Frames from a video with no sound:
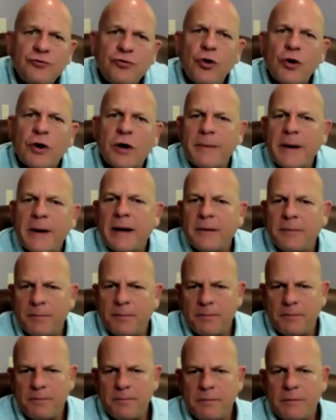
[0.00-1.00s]
talk about
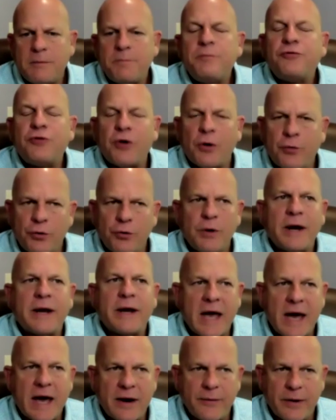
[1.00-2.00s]
someone who had
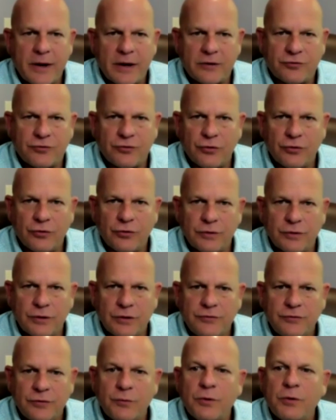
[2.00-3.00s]
cataract surgery.
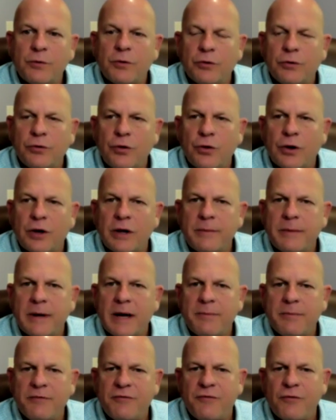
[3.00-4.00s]
So we were talking
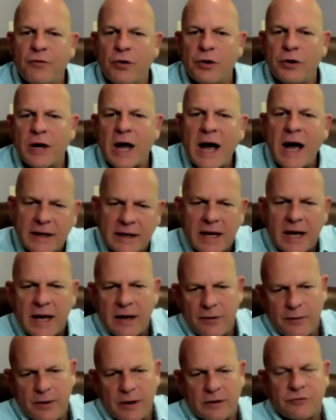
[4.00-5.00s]
about before
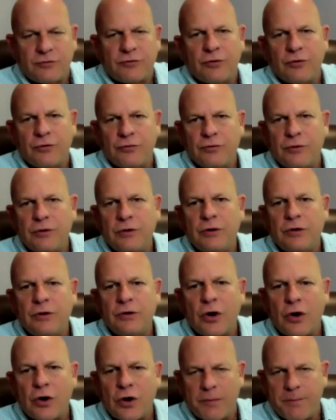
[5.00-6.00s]
non-cataract surgery,
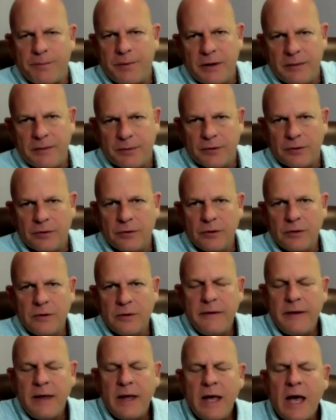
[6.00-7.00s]
younger people, right.
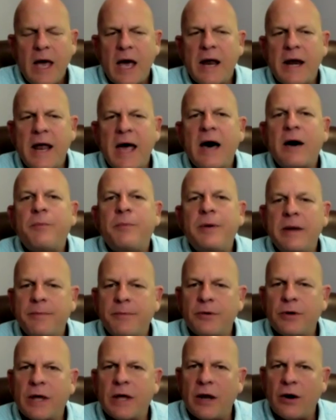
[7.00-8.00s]
and now
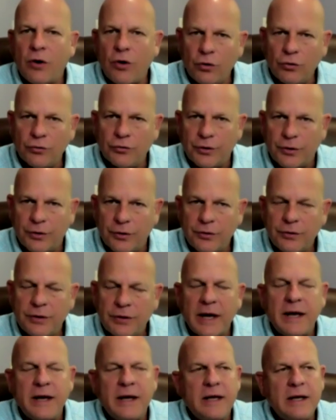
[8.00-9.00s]
people get older.
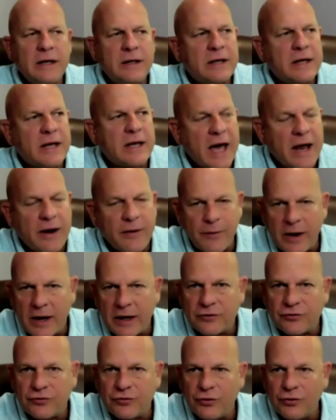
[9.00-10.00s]
They need
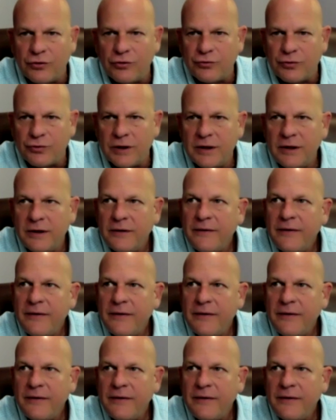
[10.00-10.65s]
cataract surgery,